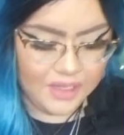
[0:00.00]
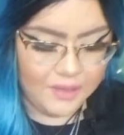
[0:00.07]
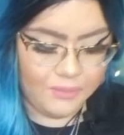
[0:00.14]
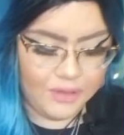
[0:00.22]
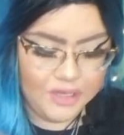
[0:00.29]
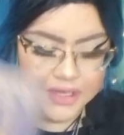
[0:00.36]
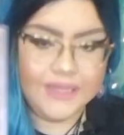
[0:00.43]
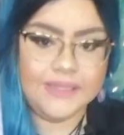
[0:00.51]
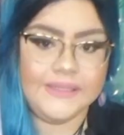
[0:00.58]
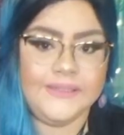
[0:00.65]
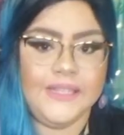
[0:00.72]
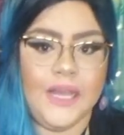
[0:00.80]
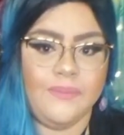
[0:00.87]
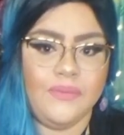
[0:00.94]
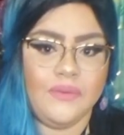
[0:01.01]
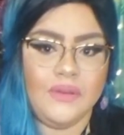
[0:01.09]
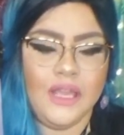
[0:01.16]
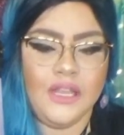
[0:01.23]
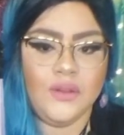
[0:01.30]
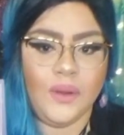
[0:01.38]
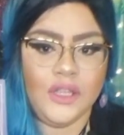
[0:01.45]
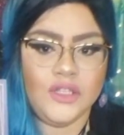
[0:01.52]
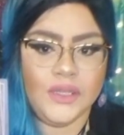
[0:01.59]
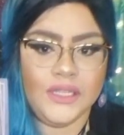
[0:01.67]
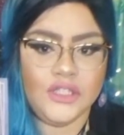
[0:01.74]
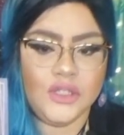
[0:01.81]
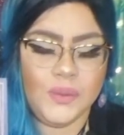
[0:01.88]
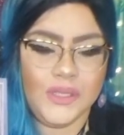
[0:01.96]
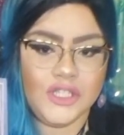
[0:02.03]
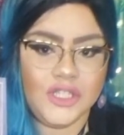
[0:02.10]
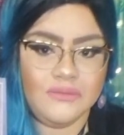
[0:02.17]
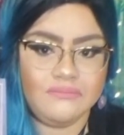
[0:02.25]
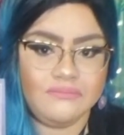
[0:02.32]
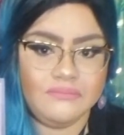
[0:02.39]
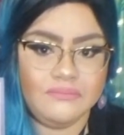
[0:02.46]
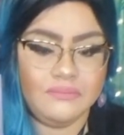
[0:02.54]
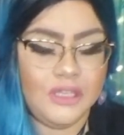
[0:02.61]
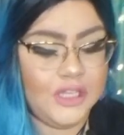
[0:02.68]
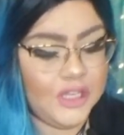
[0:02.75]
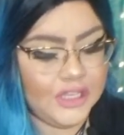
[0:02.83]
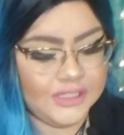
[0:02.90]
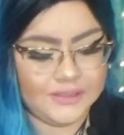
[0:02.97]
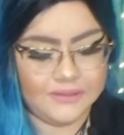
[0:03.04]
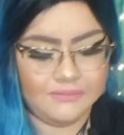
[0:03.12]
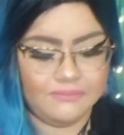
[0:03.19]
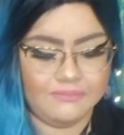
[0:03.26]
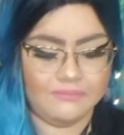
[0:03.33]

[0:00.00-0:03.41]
But you need to stop ignoring your intuition, because